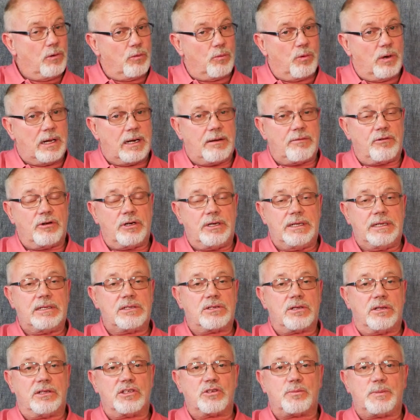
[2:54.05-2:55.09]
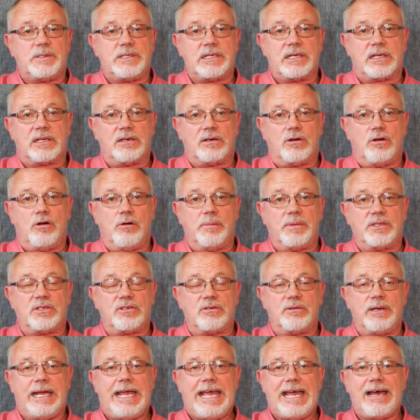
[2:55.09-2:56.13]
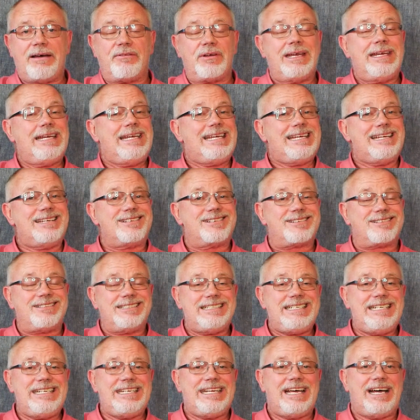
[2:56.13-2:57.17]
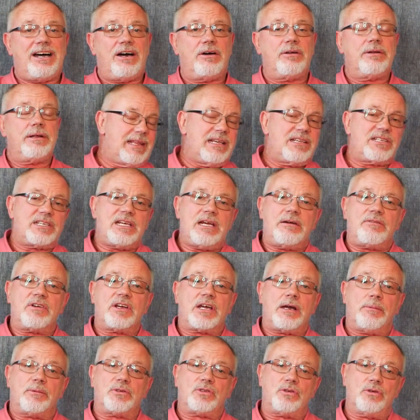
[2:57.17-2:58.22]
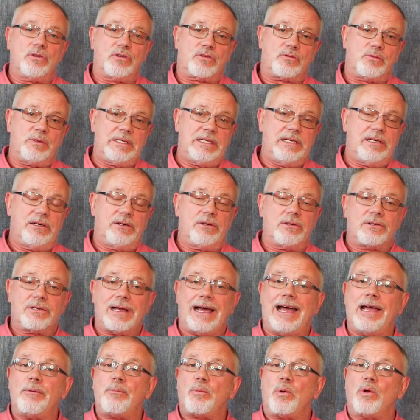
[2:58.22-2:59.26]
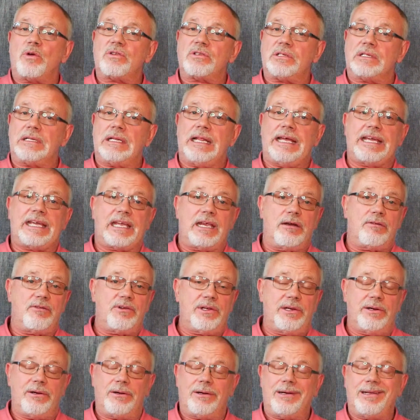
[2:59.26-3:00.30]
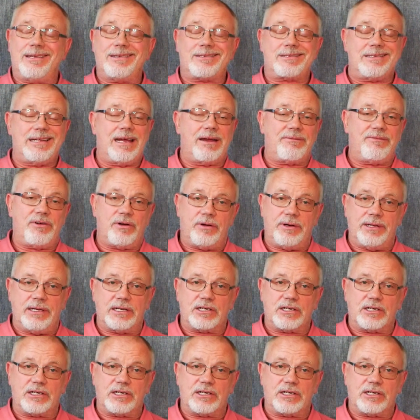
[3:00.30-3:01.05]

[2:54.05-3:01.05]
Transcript: or whatever it is on this particular home that you have is cleaned out. They say every couple, 2 or 3 years. I personally like every year. It's not very